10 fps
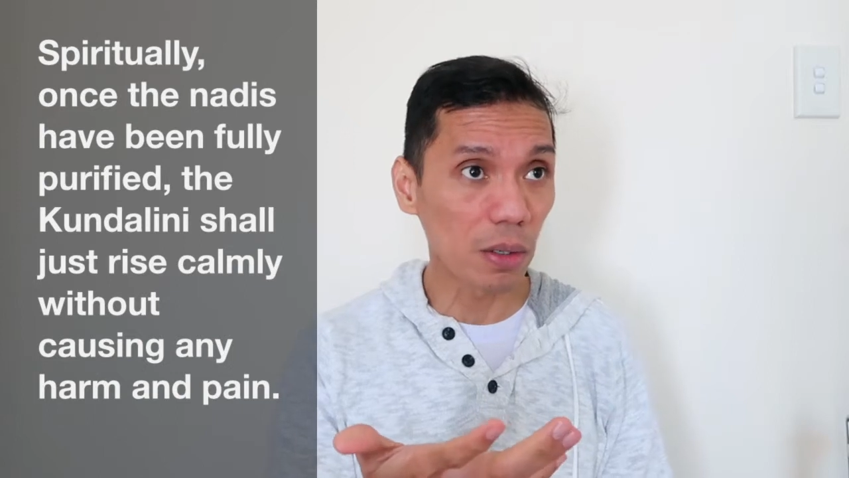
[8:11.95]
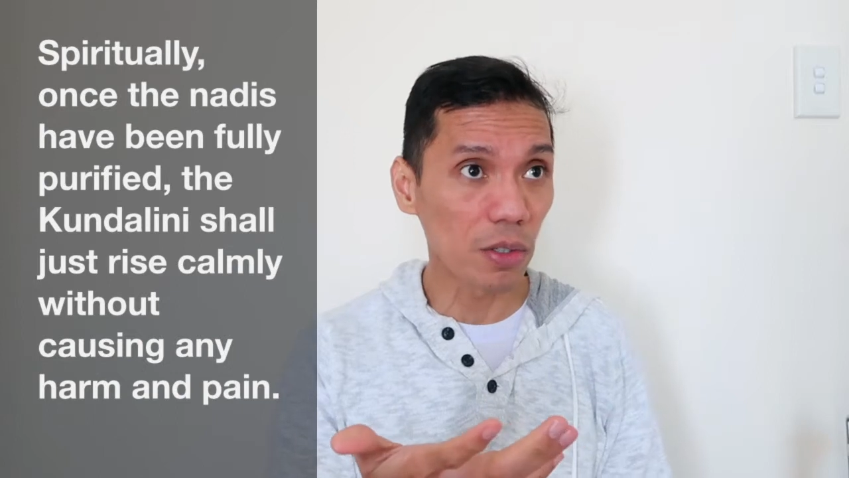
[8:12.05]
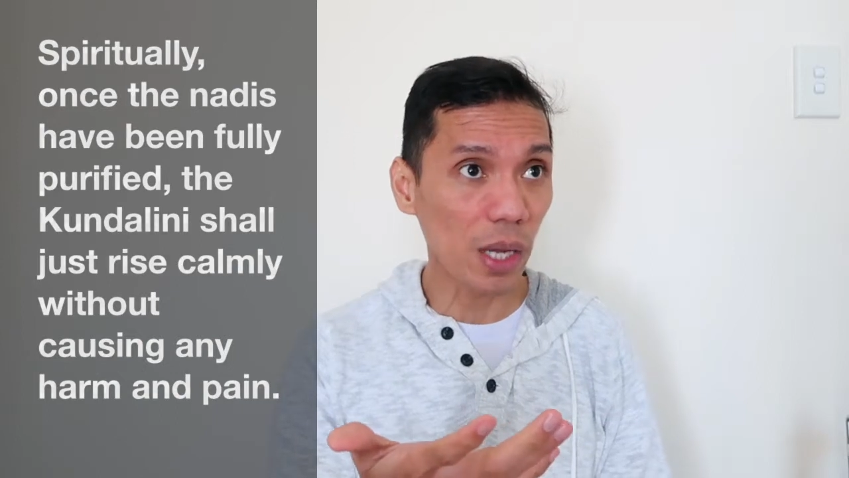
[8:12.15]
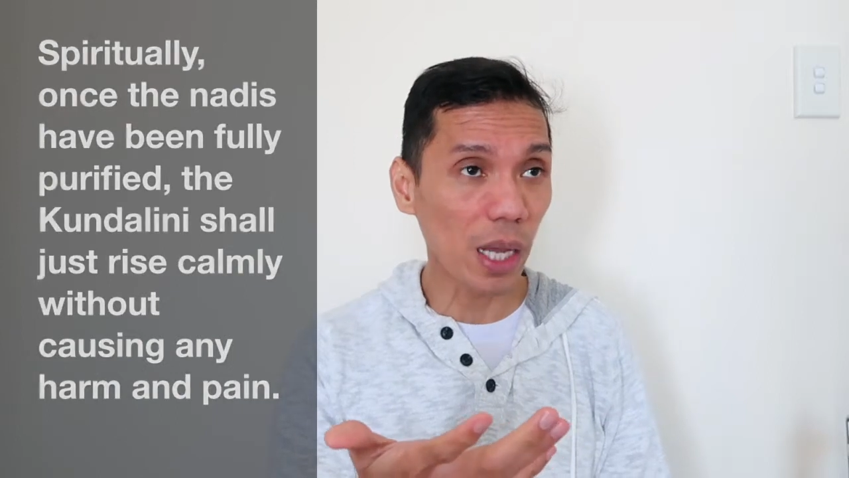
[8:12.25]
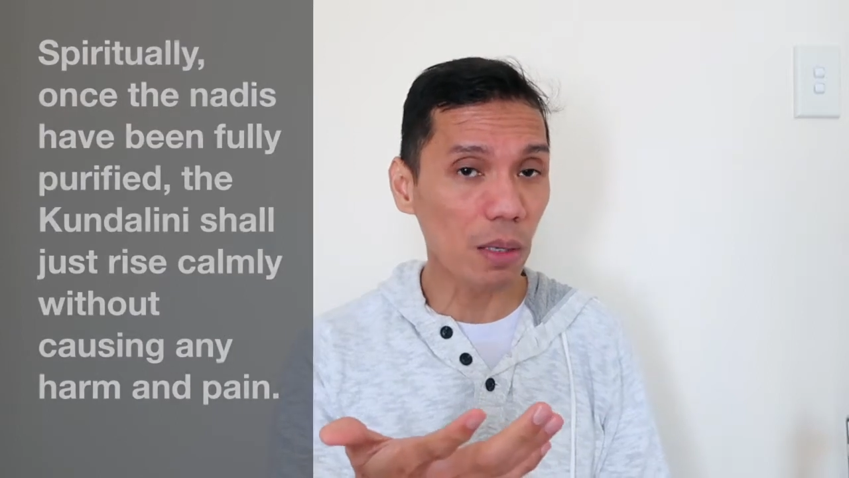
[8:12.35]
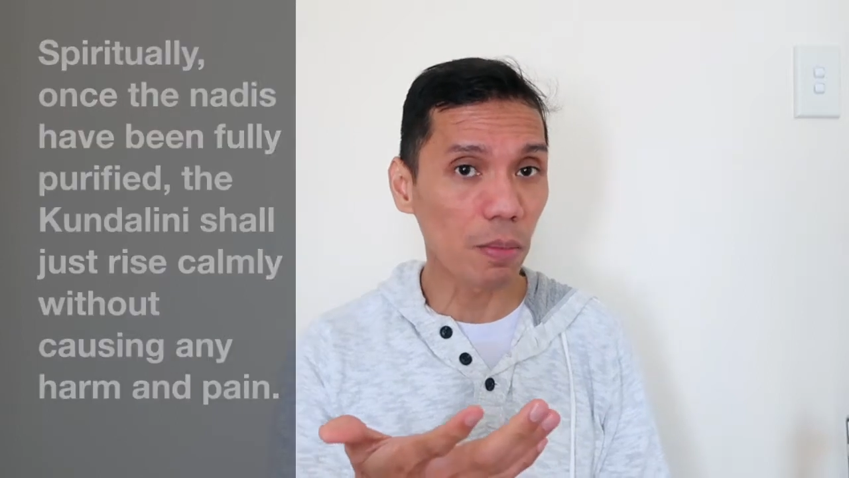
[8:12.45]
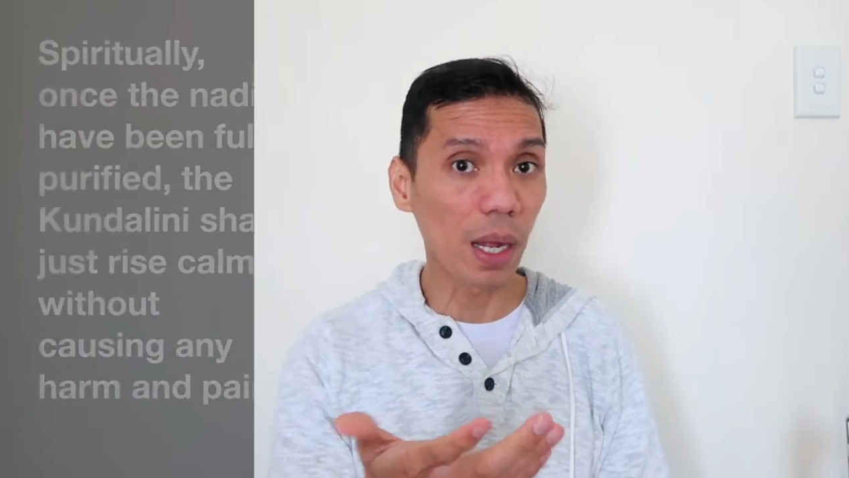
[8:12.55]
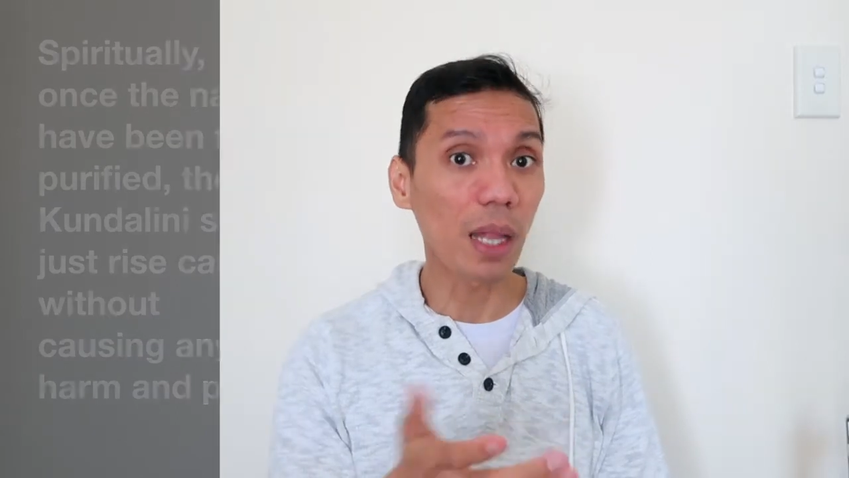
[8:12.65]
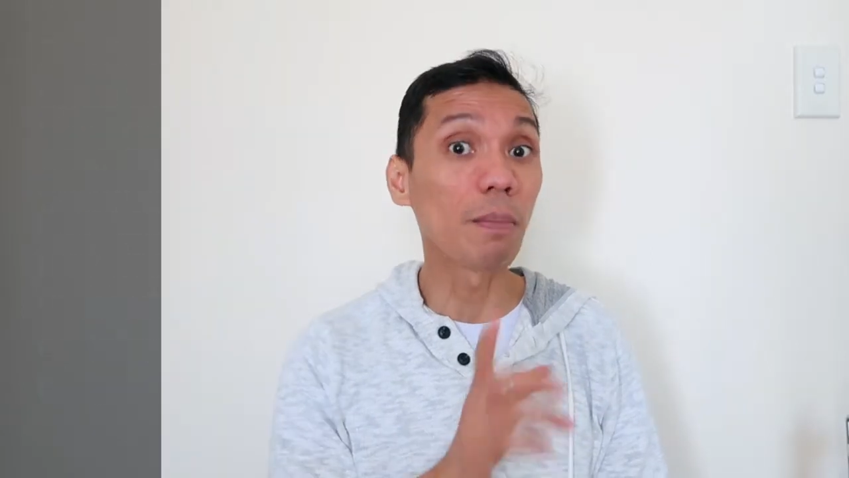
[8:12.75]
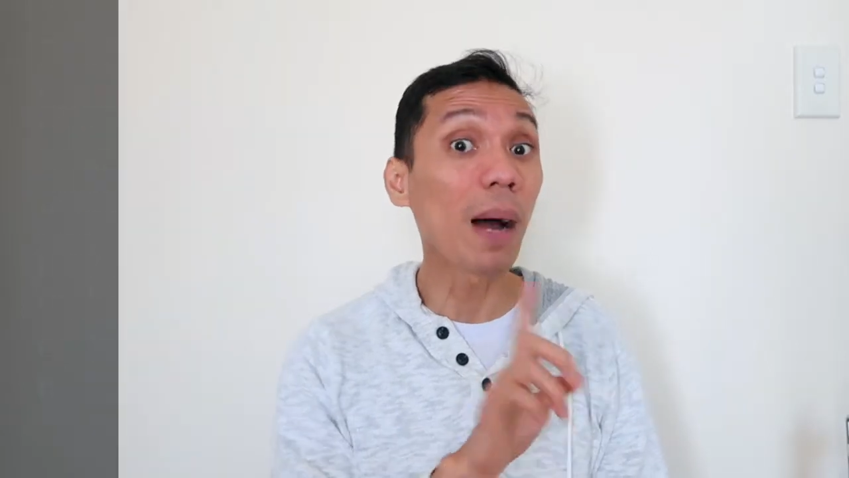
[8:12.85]
the Ujjayi
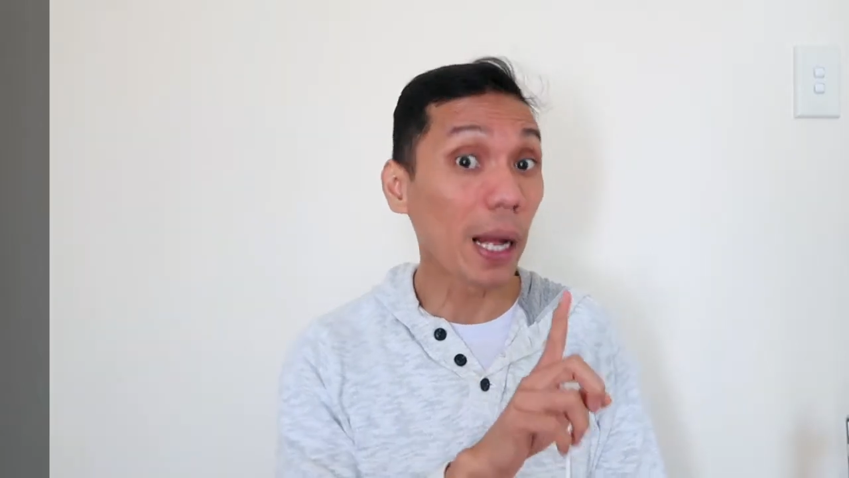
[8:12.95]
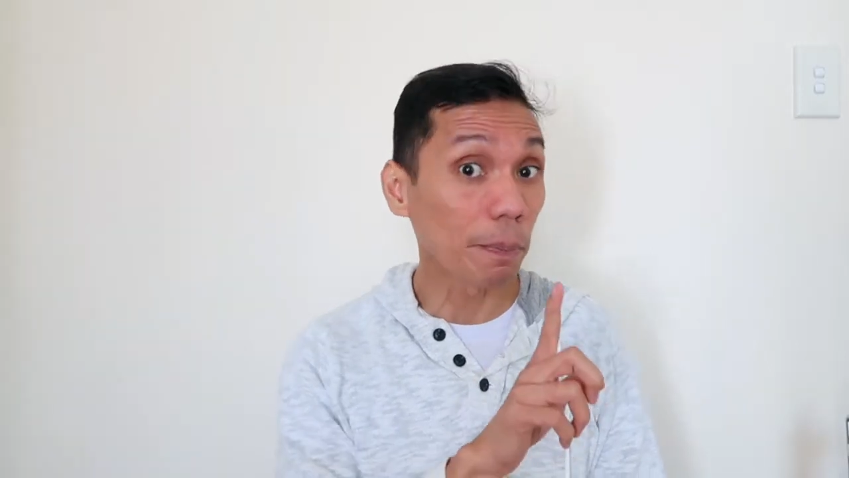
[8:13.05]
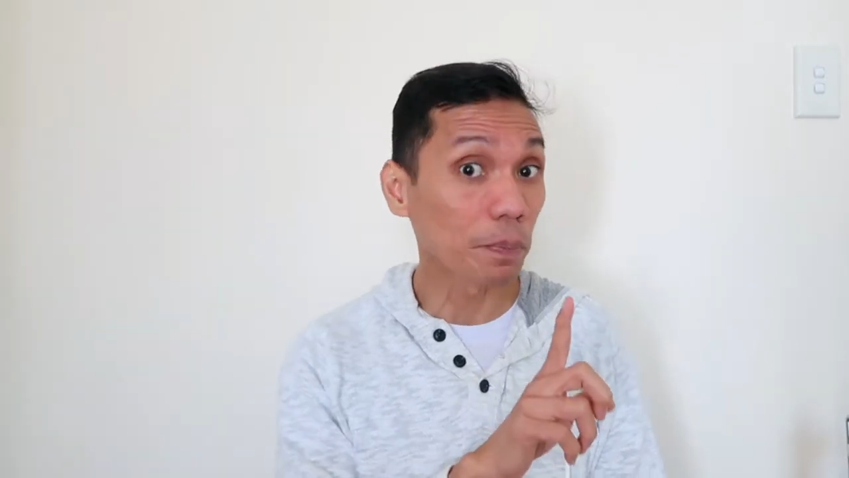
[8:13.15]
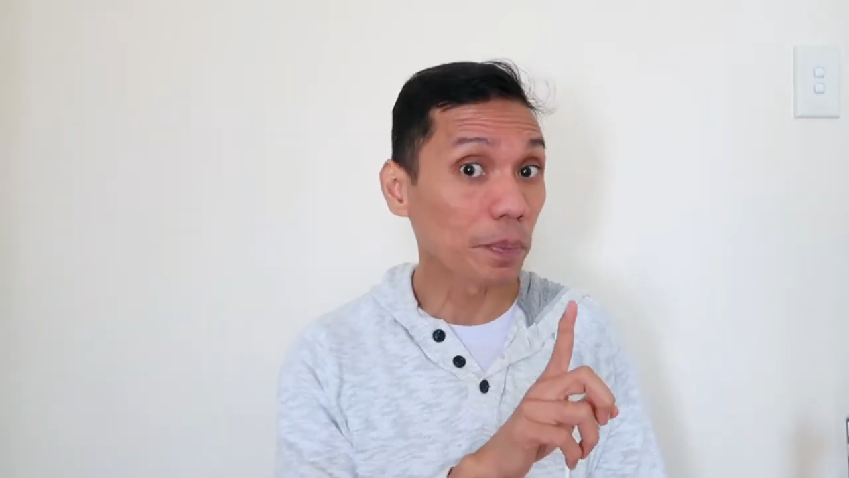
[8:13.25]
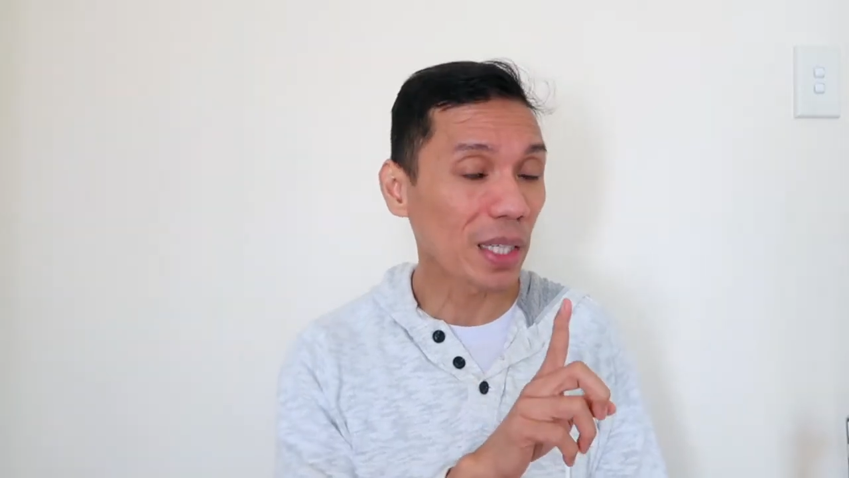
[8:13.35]
breath, but